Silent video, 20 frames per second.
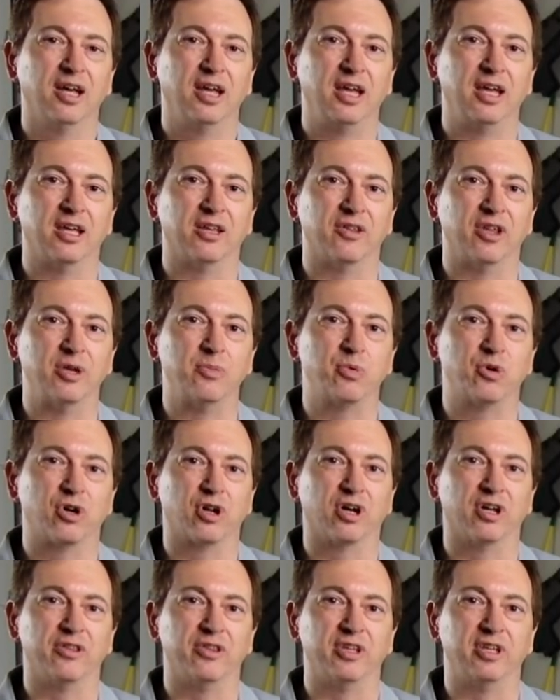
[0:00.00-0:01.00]
And they put
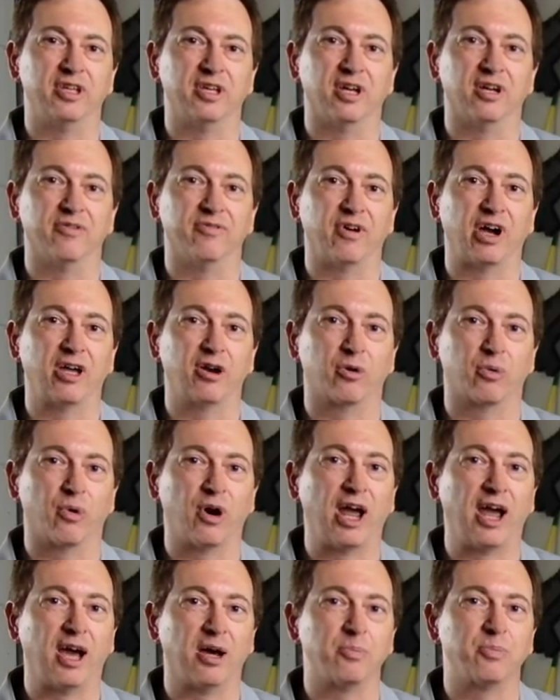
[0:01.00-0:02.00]
on the uh, vinyl
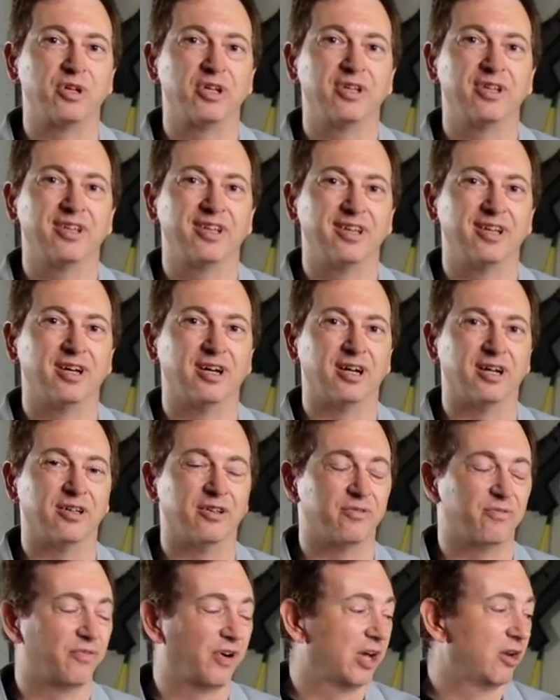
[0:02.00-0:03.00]
wrap. Uh,
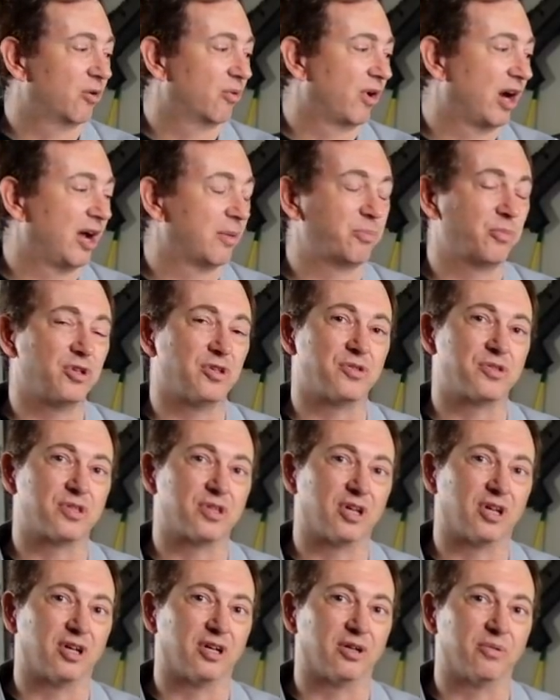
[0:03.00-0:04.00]
vinyl wrap is,
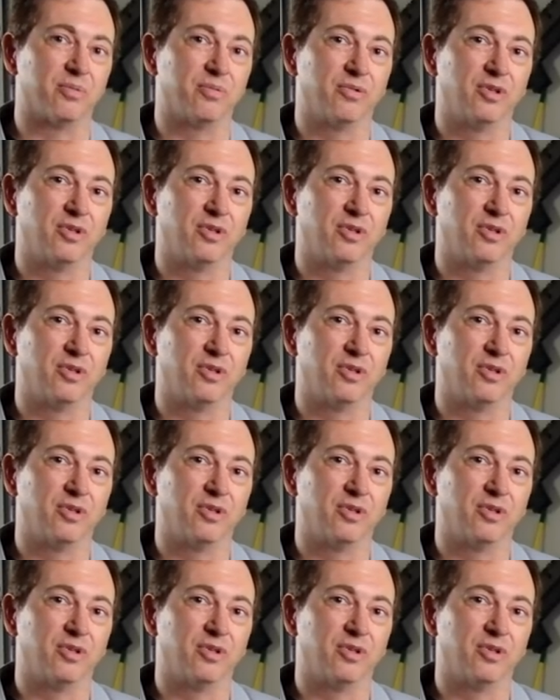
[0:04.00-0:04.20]
uh,